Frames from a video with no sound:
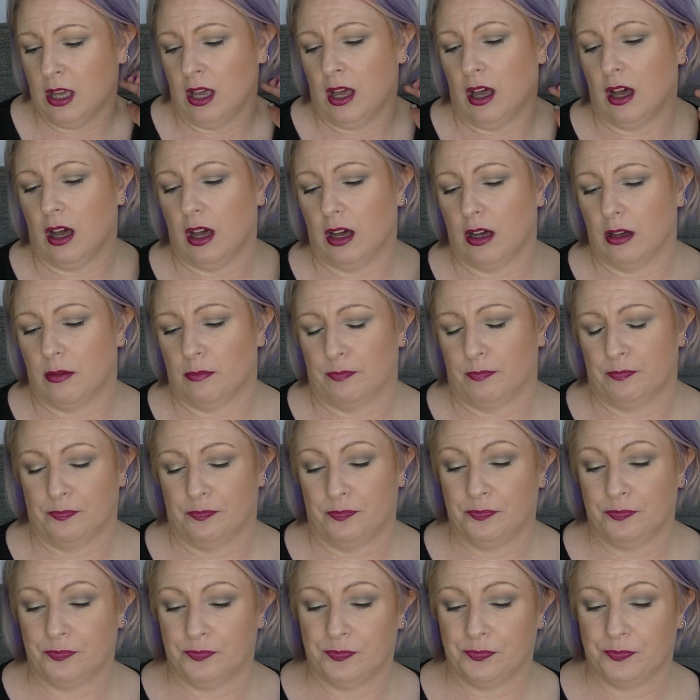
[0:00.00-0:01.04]

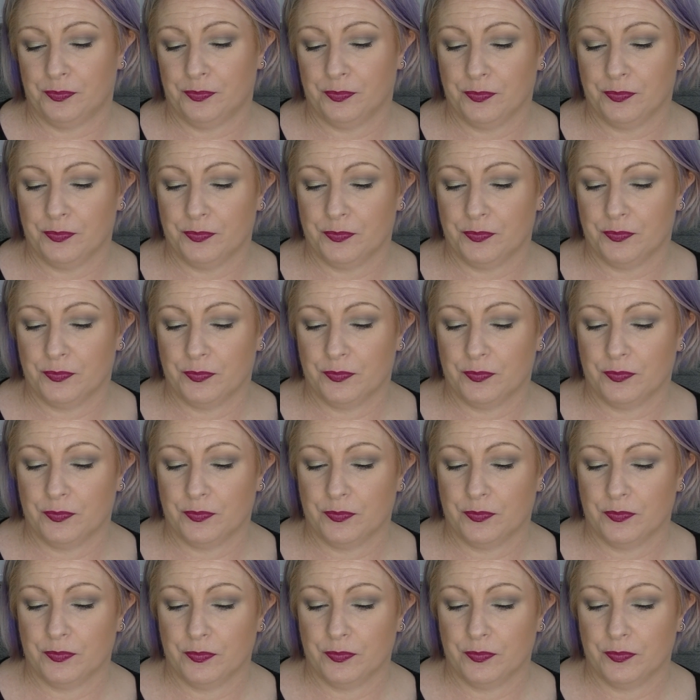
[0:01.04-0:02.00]
Nothing is said.